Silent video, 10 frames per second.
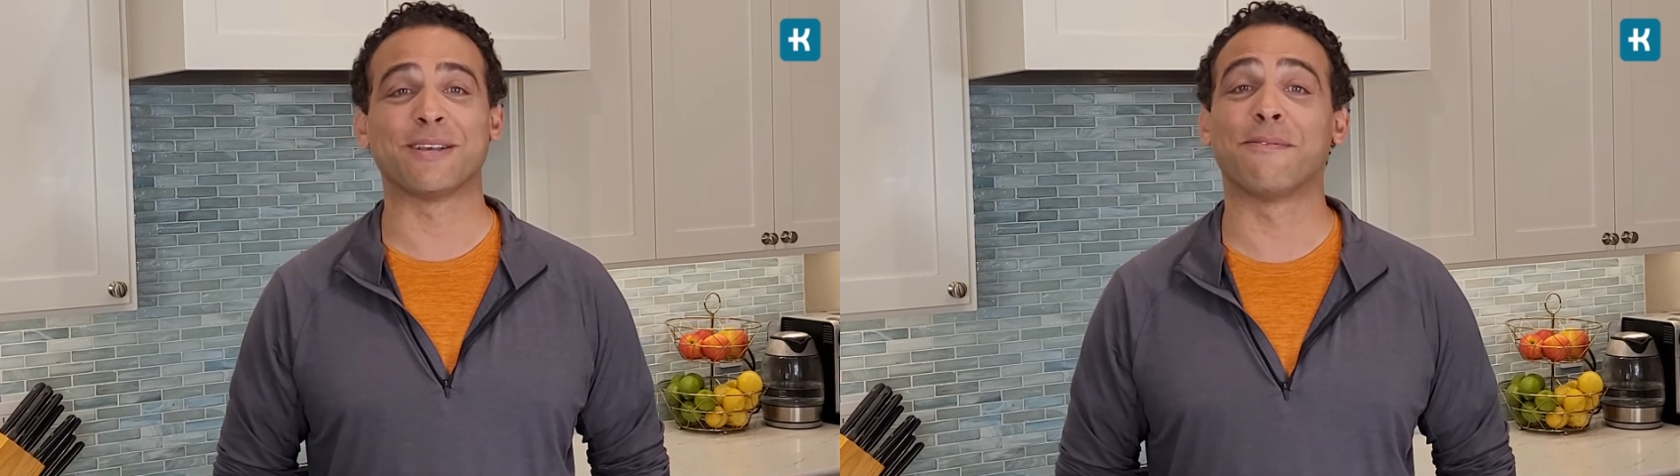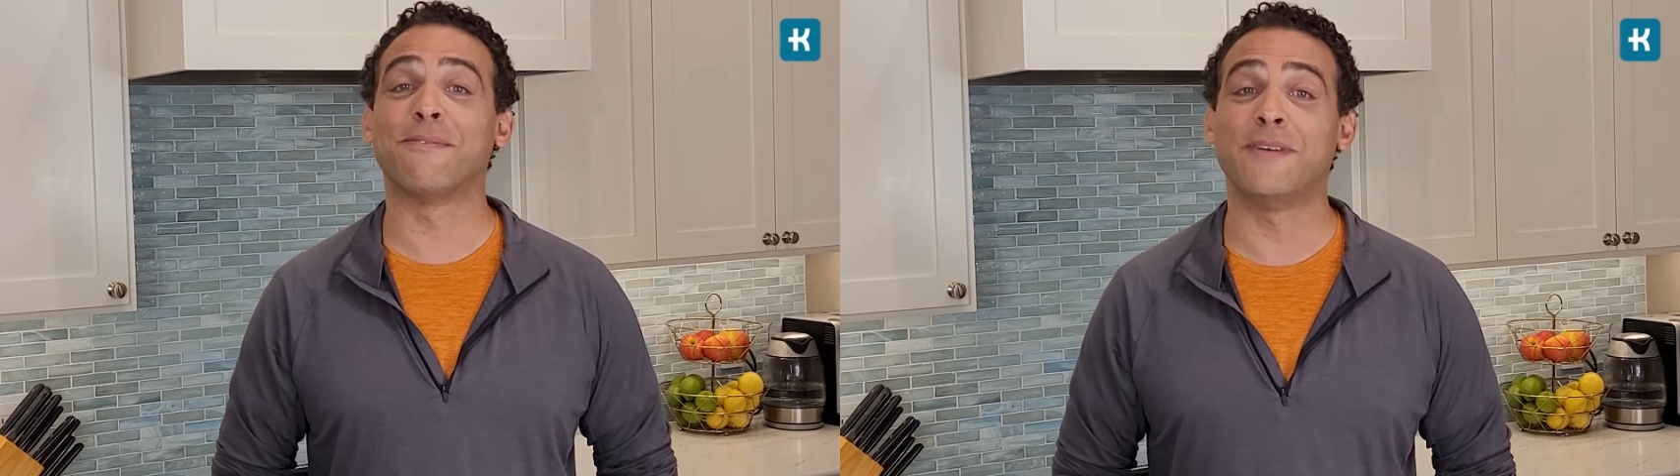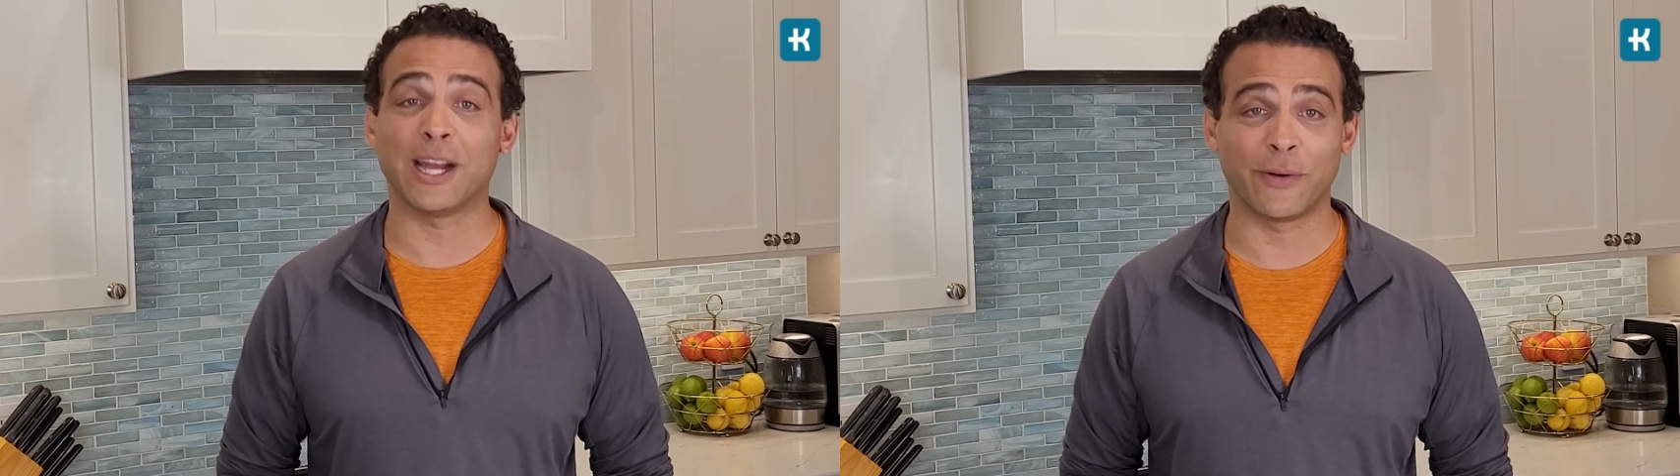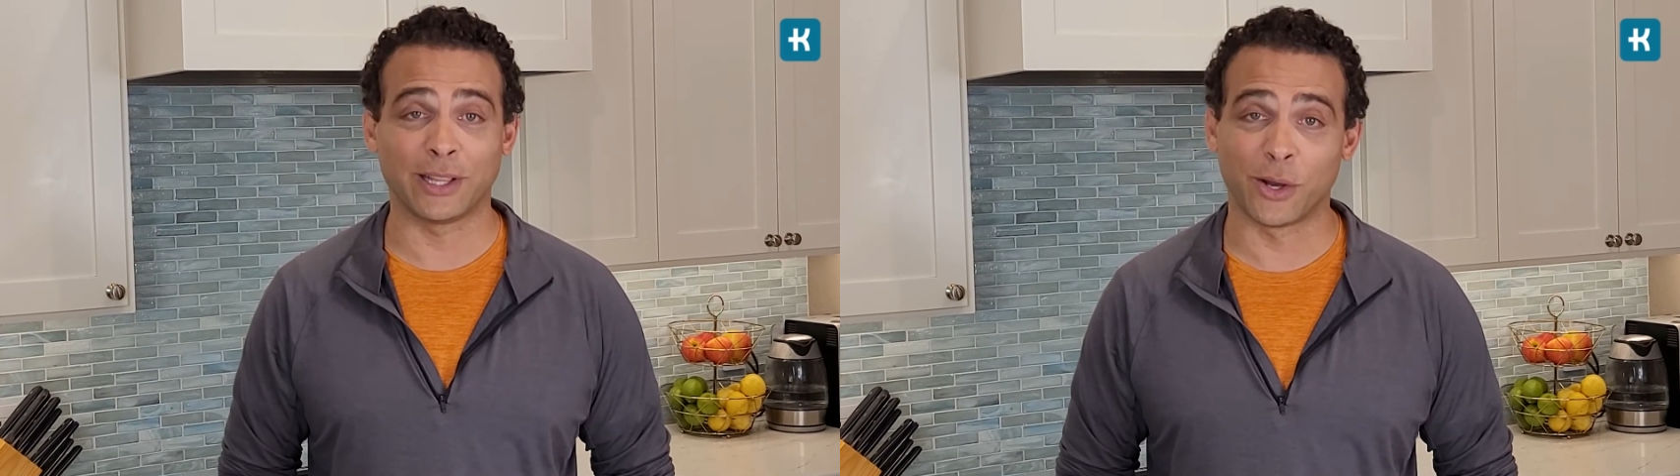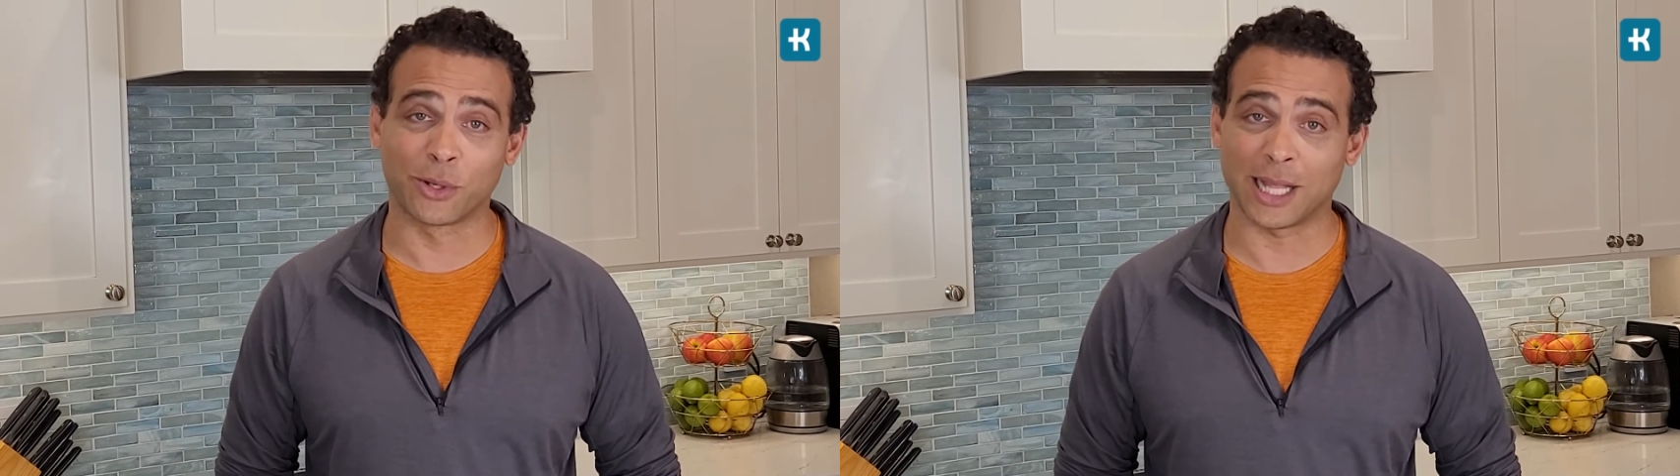a very
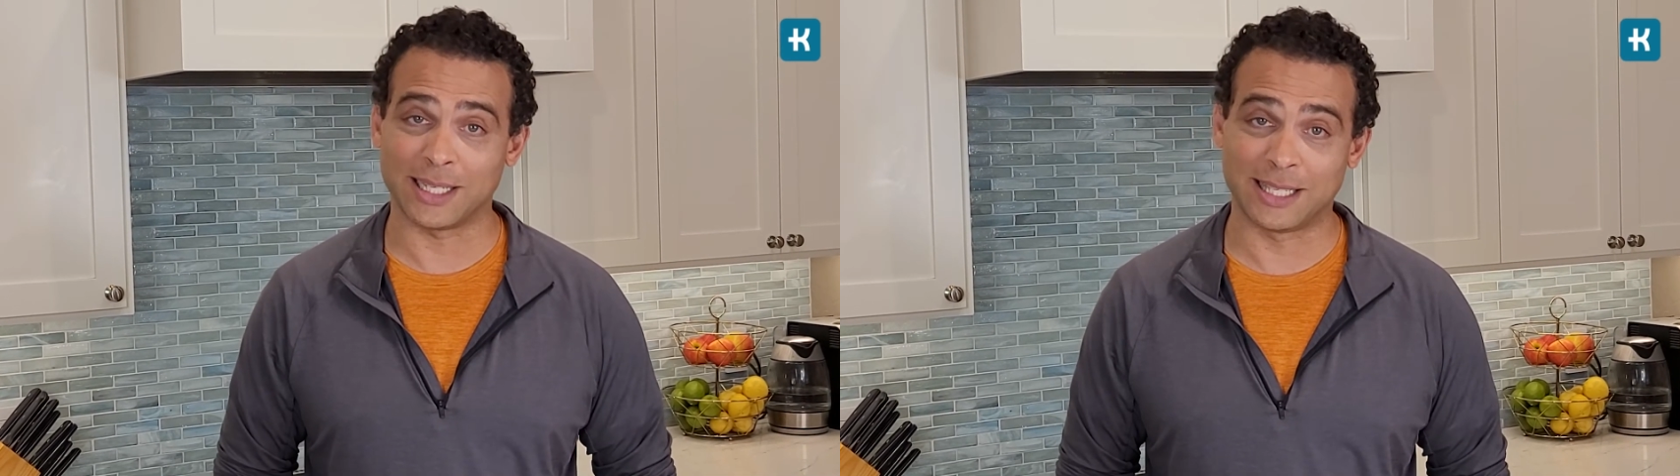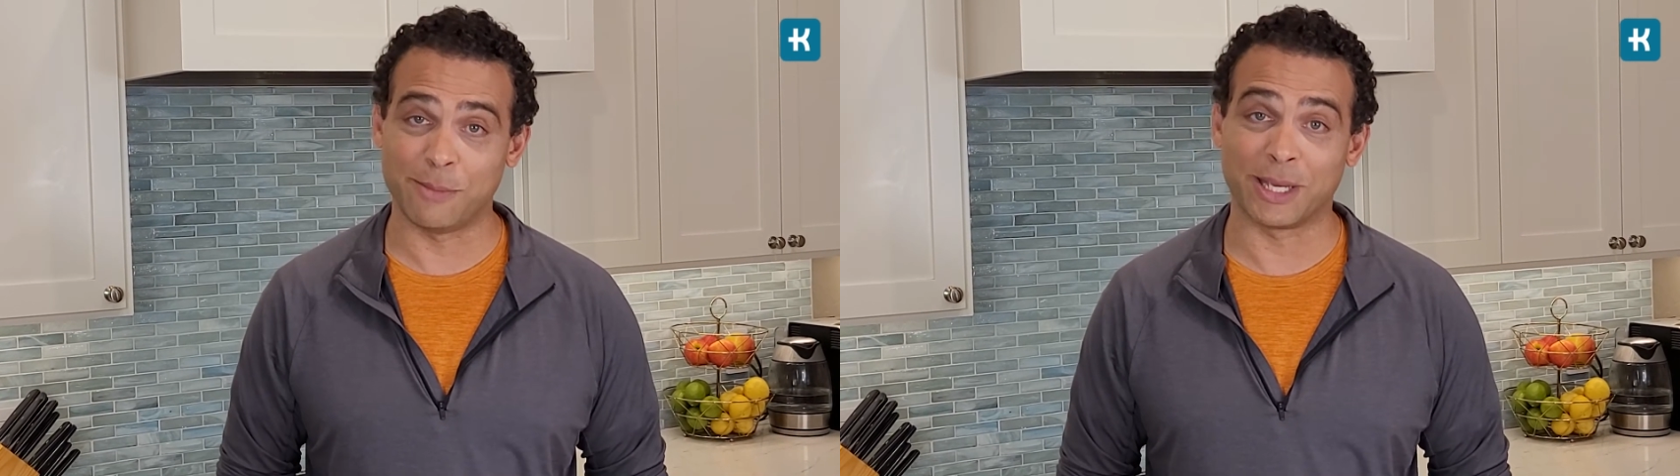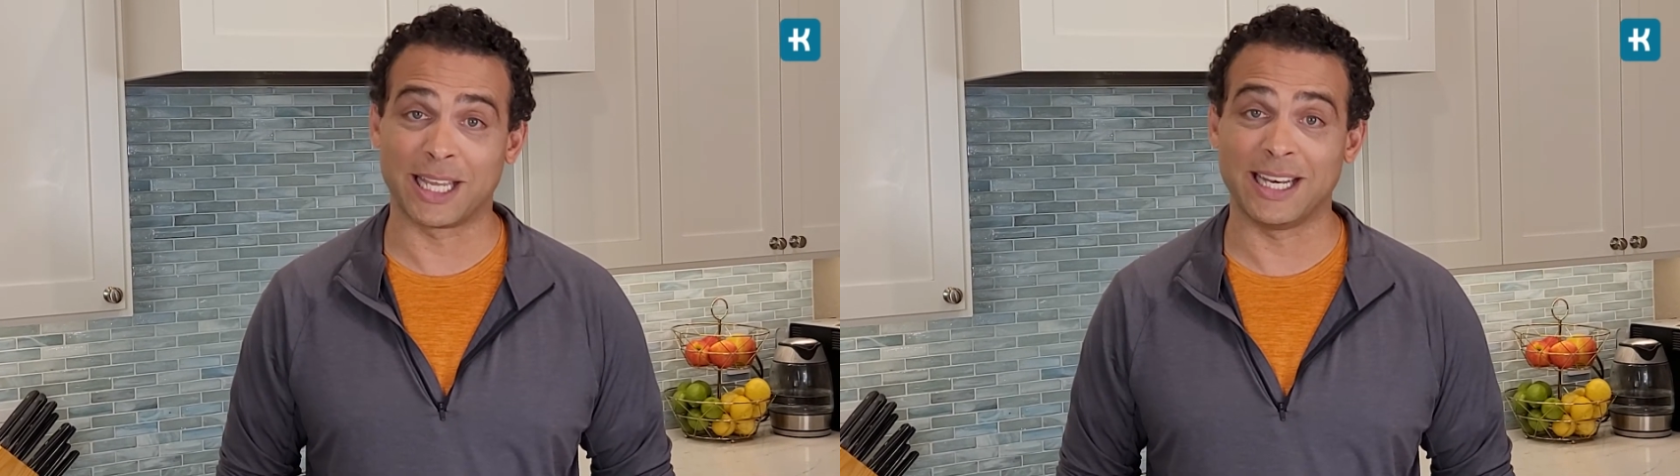low glycemic